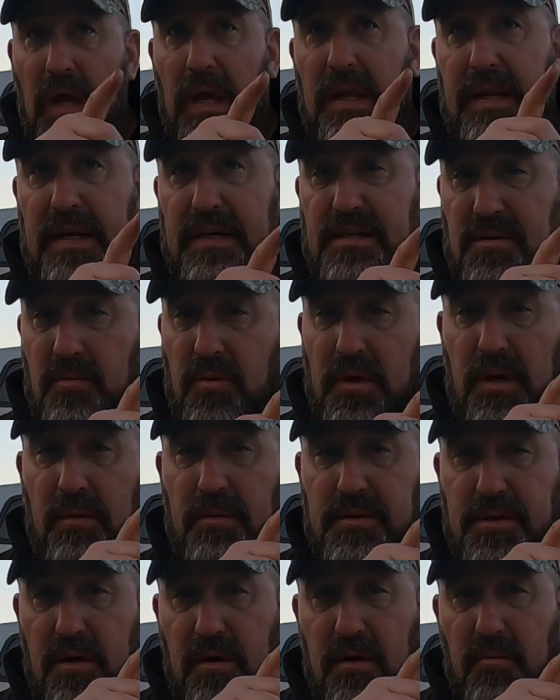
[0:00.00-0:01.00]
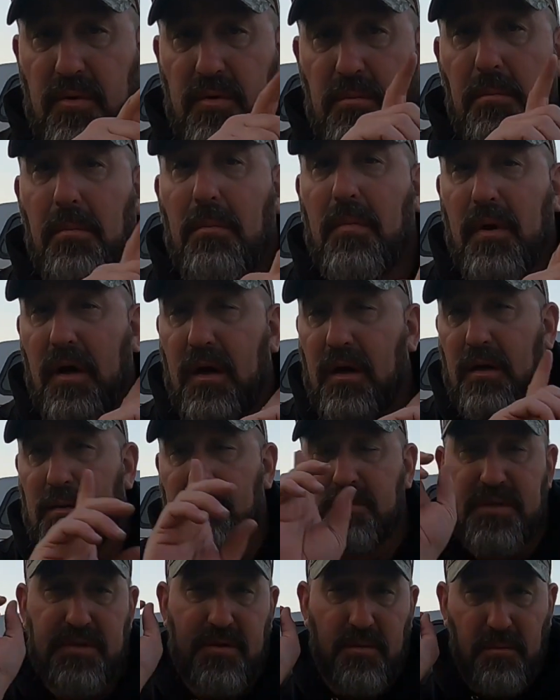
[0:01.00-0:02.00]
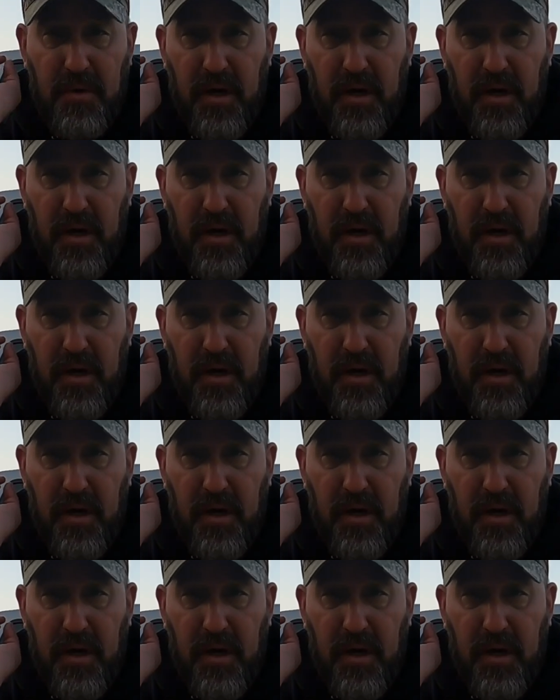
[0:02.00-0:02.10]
and that's the one I was on with Mr.